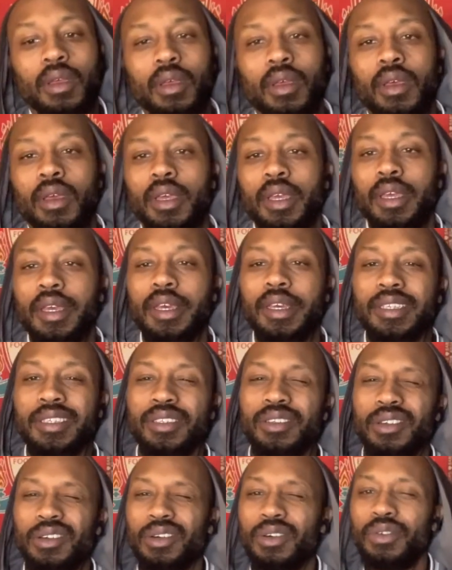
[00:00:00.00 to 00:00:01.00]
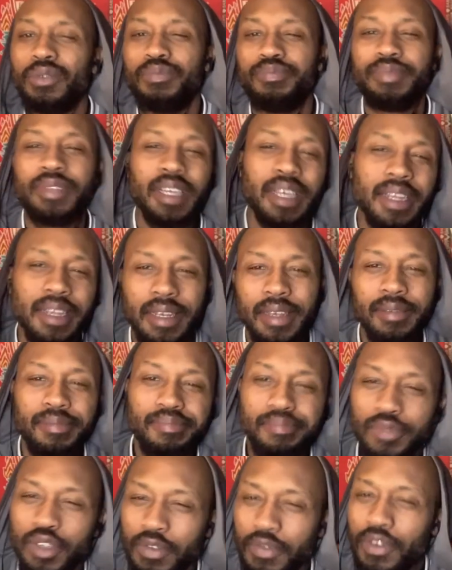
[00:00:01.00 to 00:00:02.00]
Yeah. So
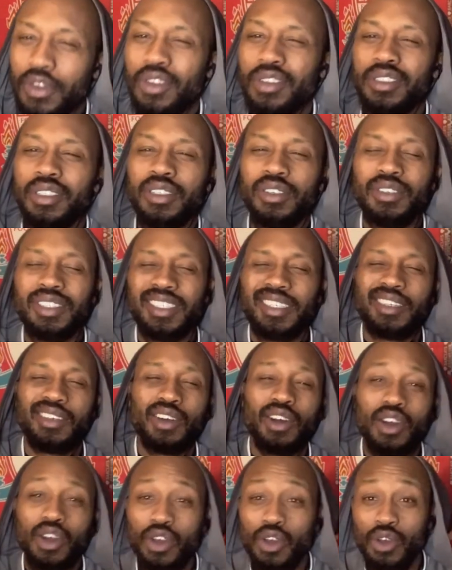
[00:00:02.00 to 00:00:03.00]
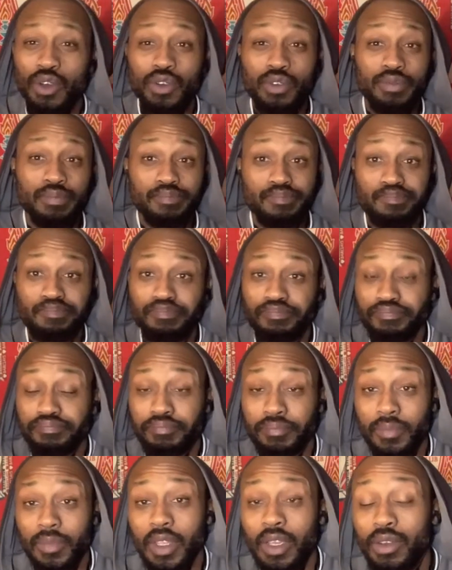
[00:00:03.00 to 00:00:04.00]
then moving on to Thiago,
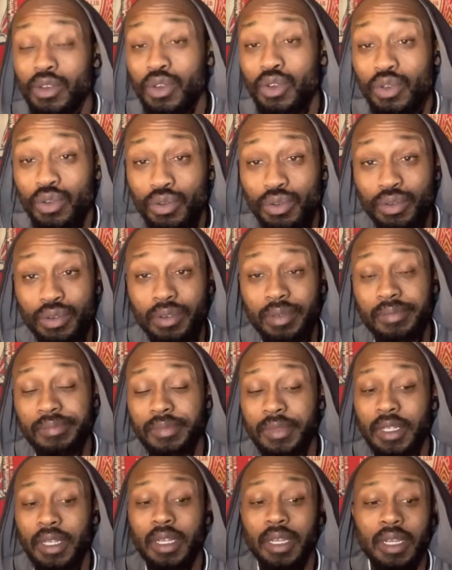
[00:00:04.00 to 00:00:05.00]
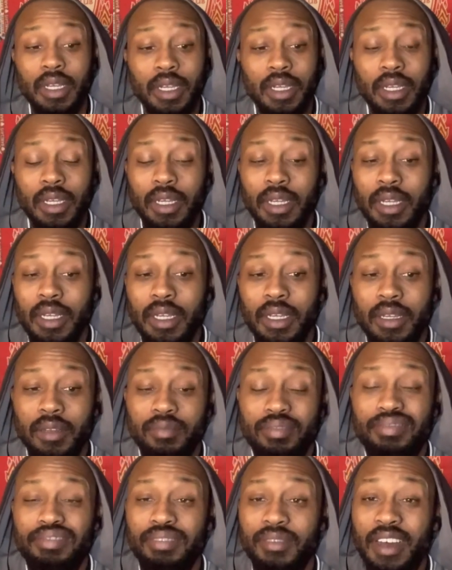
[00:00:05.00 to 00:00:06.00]
who
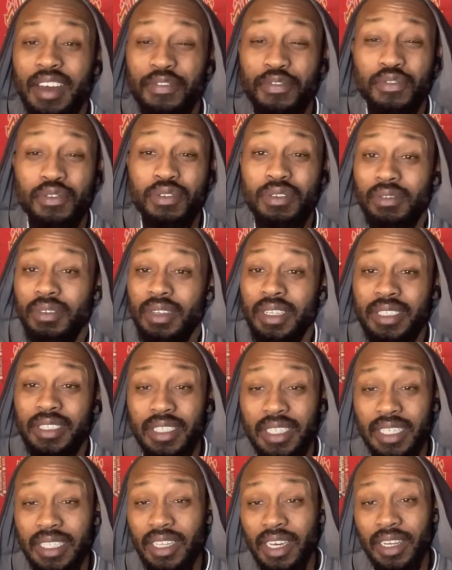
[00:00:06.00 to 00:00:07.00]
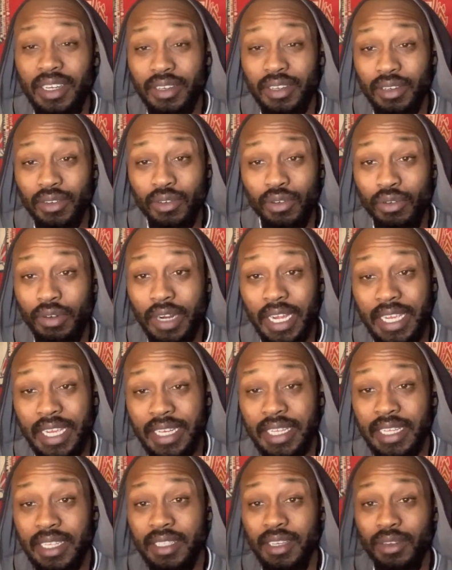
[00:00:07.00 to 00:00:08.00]
I thought, listen, he done all right,
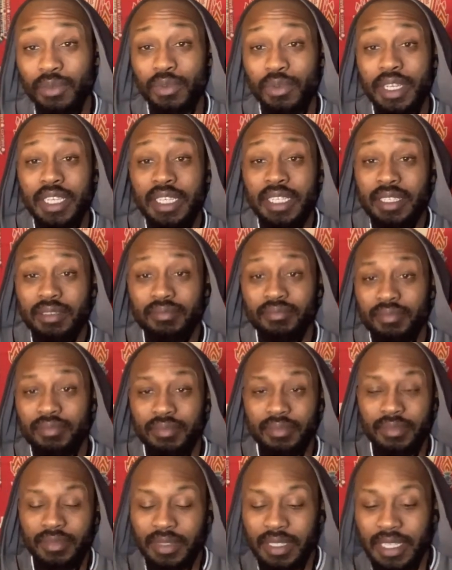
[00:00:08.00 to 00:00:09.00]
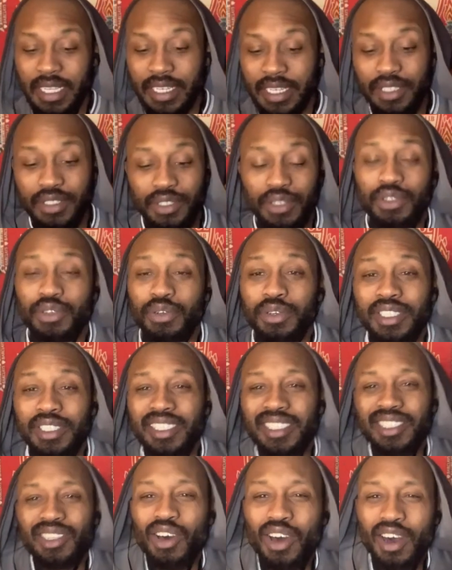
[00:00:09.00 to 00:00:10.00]
and he done what he needed to do. It's
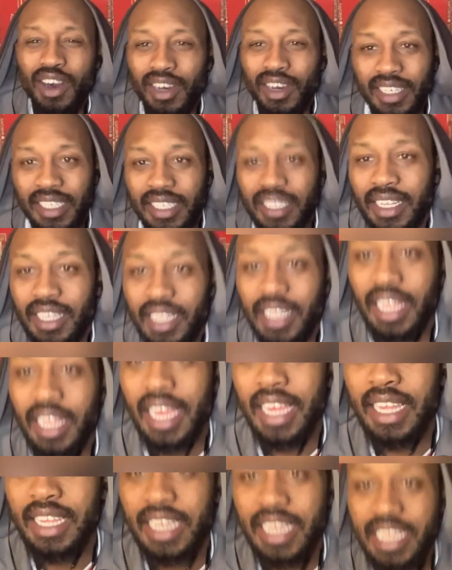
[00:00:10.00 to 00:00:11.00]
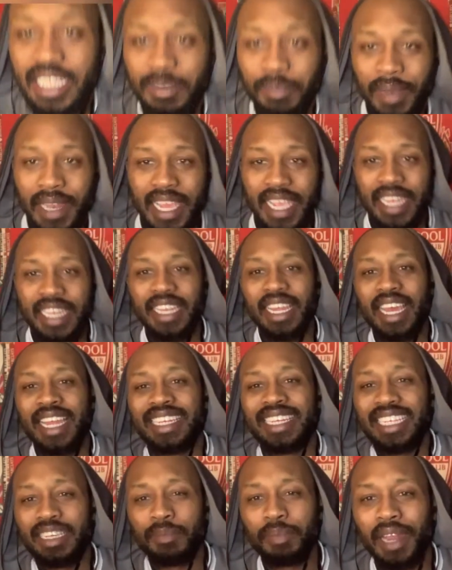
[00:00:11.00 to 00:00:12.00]
just hard. Like, he's playing a
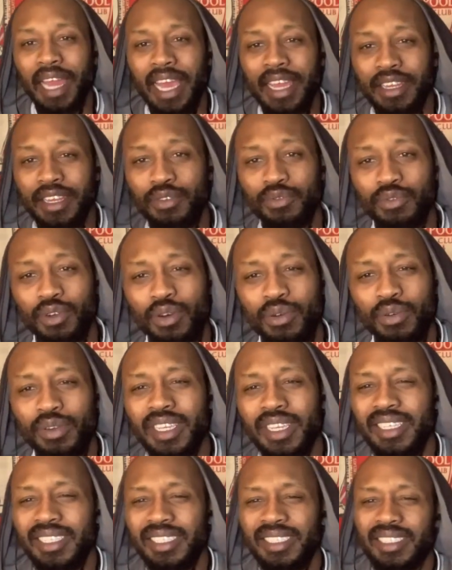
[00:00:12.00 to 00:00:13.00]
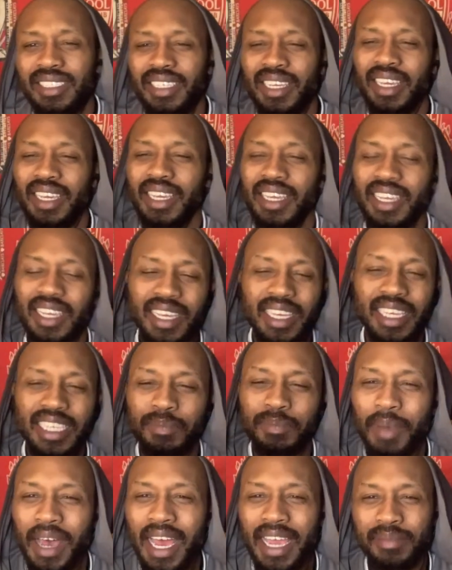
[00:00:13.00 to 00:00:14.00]
deep lining role. He's
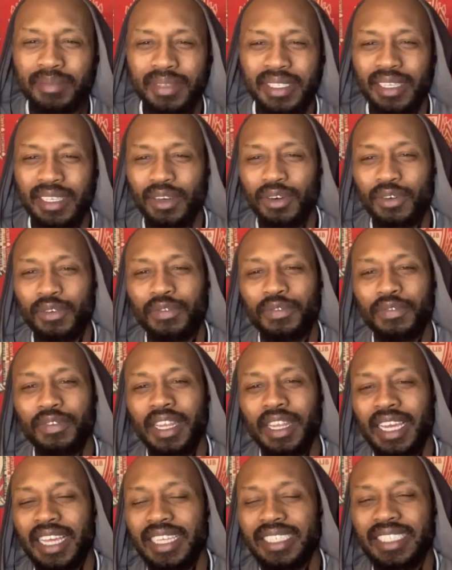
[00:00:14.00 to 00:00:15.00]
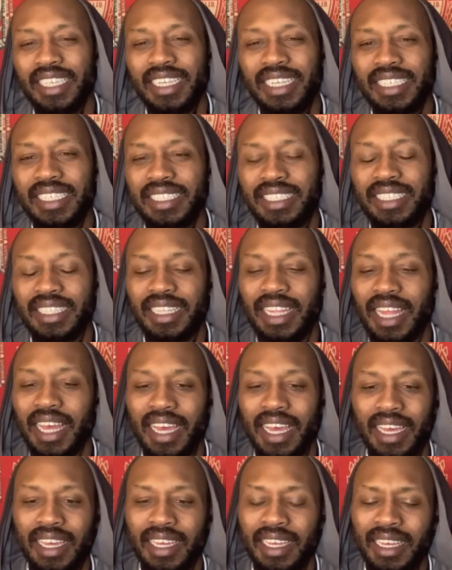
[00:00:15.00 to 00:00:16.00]
by himself. Like I said, he's like,